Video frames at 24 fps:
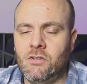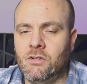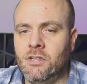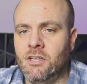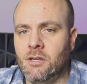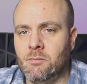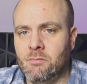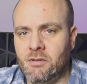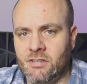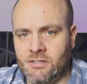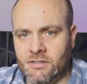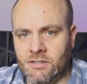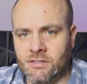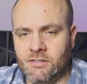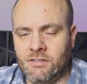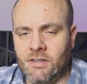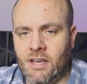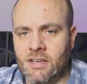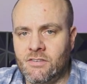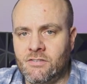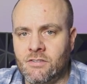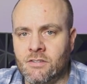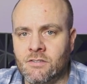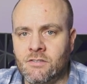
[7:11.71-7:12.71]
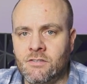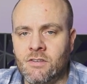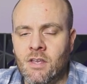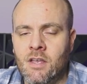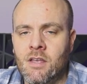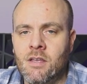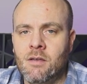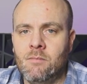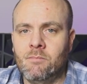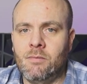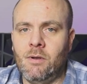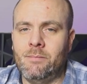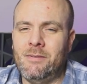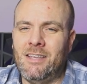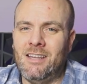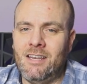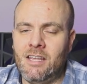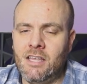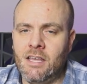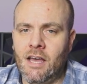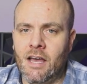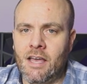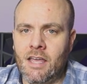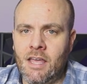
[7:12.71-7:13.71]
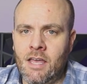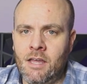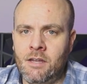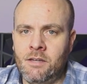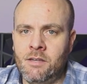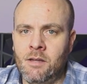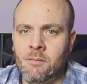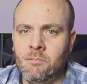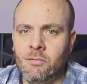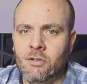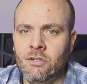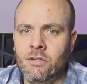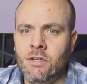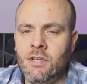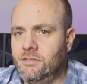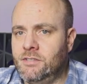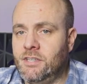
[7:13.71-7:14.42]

You need a business license, probably an EIN number